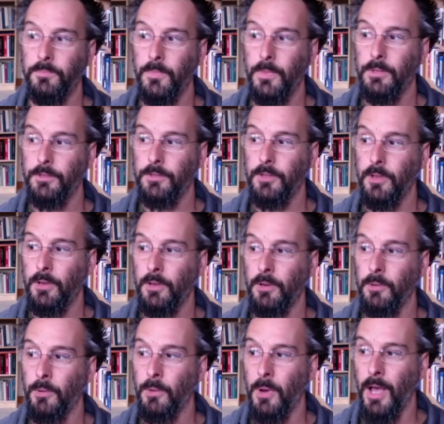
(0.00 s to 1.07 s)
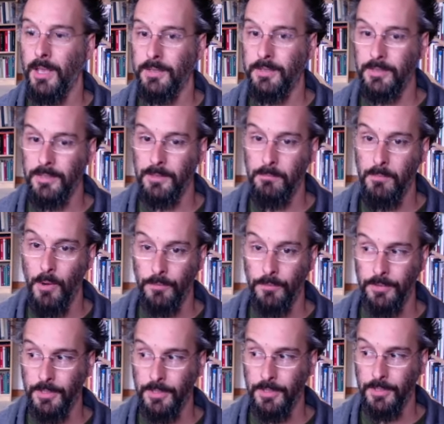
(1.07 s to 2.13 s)
So I see
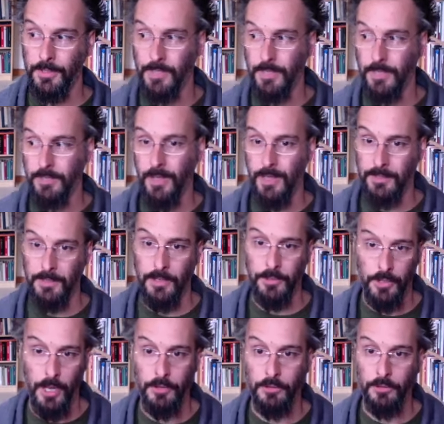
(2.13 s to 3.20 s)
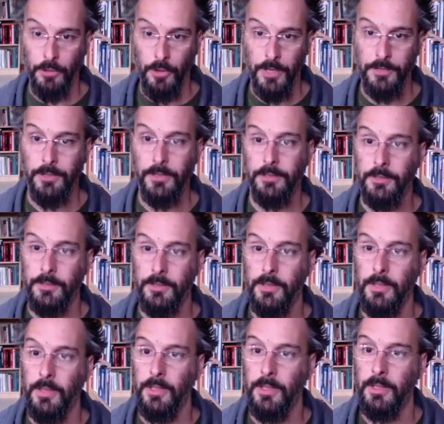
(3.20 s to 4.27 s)
mostly it as an educational crisis.
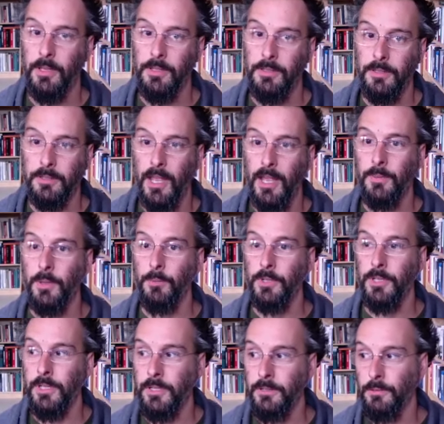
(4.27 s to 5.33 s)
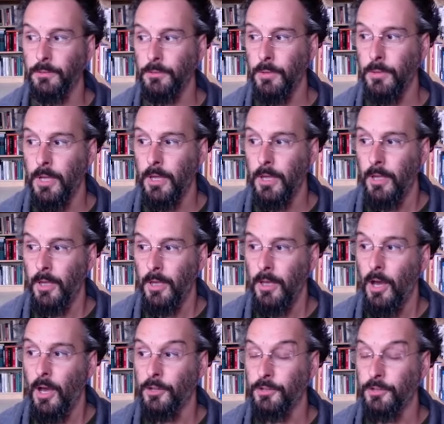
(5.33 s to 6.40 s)
It's a time that we need to
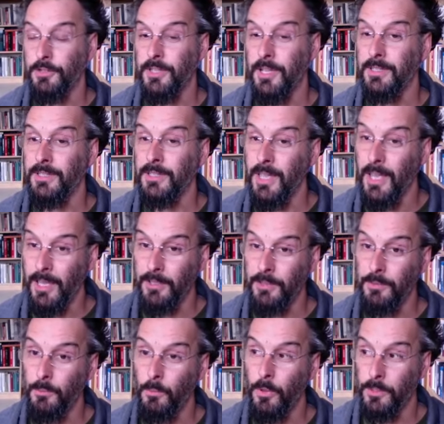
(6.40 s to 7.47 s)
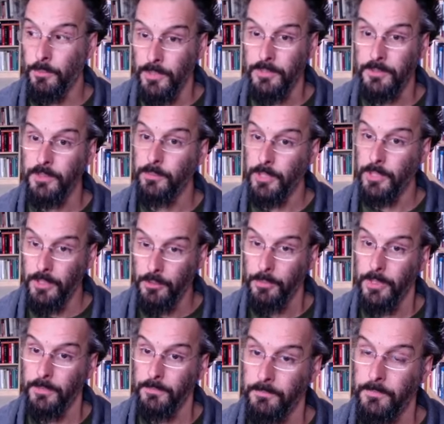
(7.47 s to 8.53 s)
understand again what it means to be
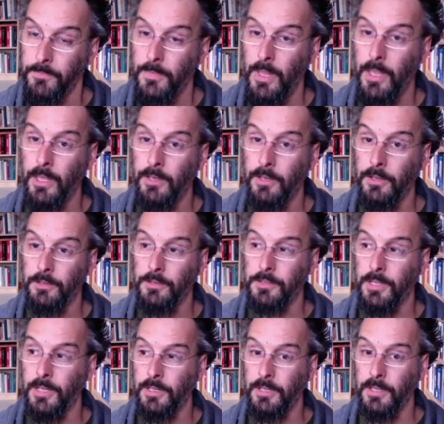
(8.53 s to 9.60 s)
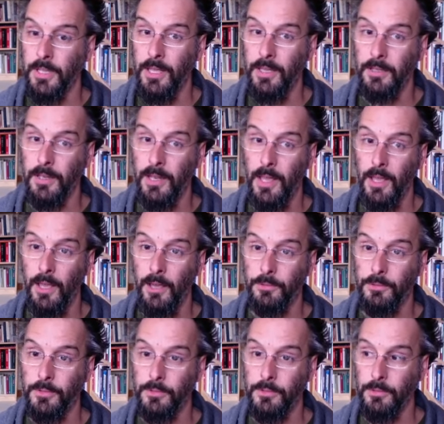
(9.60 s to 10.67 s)
human, and understand again how
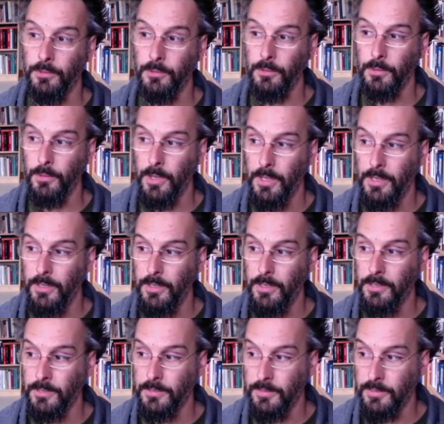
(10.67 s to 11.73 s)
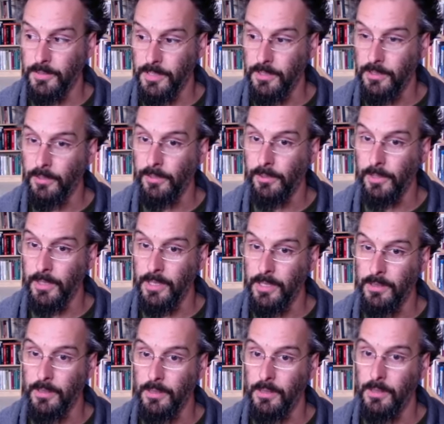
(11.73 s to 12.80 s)
to instill
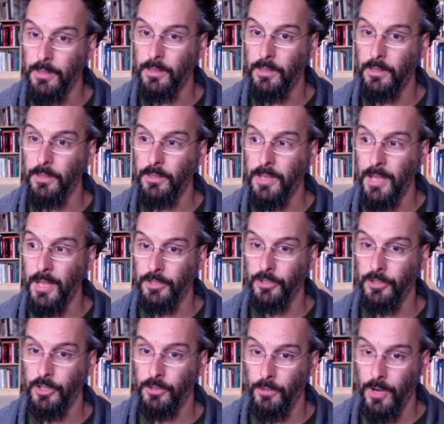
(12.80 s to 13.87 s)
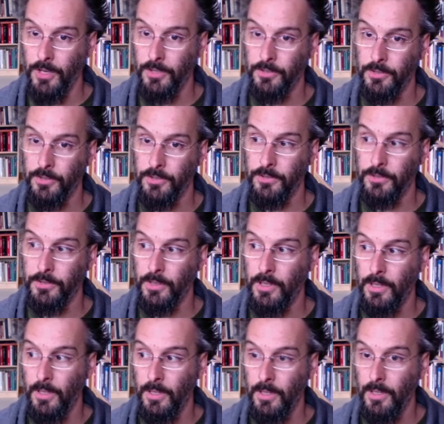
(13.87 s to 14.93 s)
in the next generations
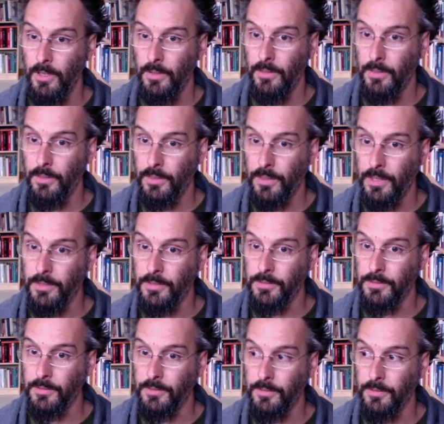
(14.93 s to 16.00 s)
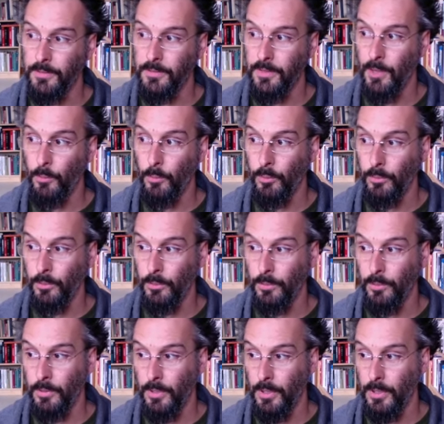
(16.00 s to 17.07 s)
the things that will
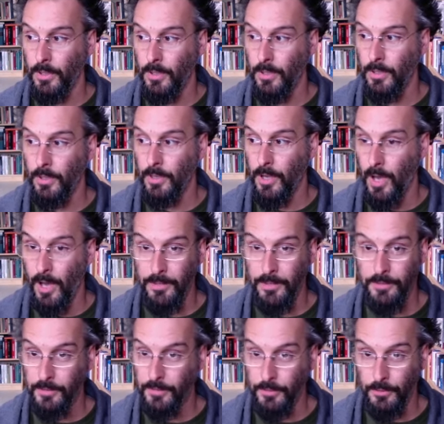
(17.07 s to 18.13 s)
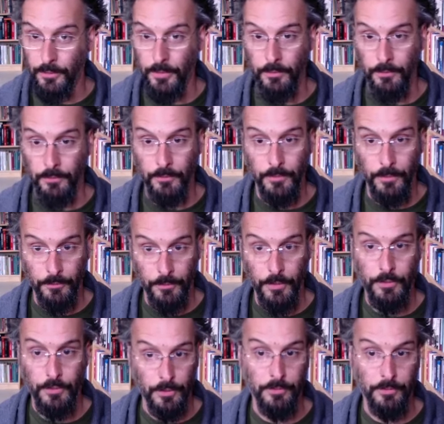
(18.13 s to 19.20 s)
constitute the
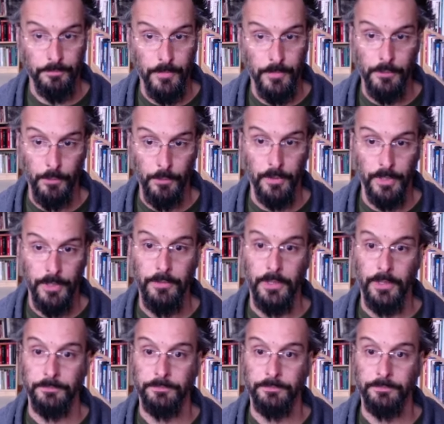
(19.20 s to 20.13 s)
future that's worth living,